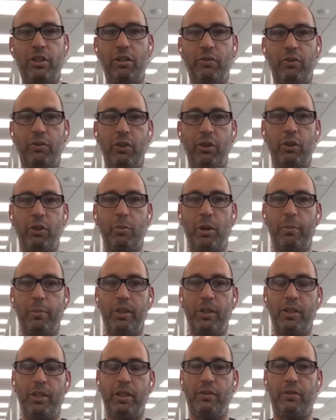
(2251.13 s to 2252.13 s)
Google My
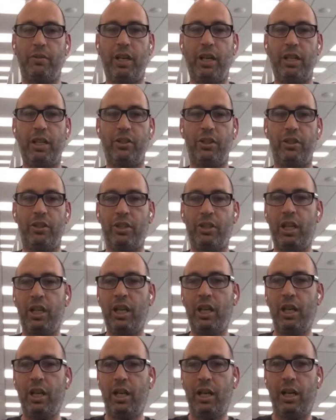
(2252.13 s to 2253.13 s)
Business for Agents.
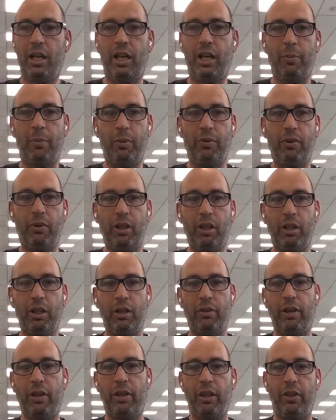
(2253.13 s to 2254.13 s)
We've got a
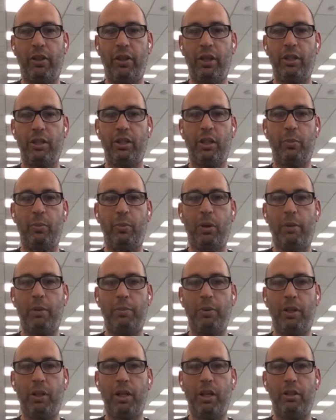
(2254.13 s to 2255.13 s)
lot of other things in the
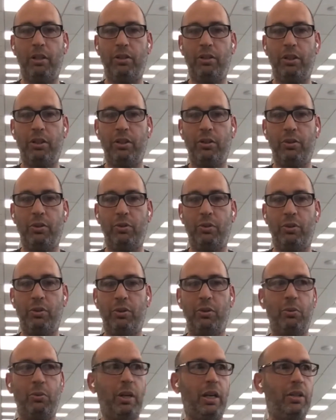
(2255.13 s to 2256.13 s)
pipeline to
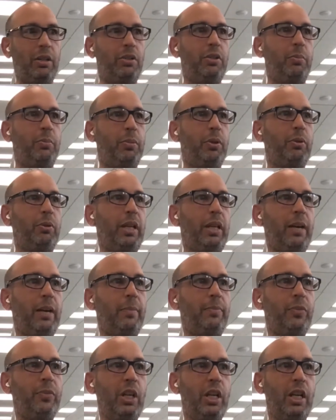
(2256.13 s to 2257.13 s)
build out.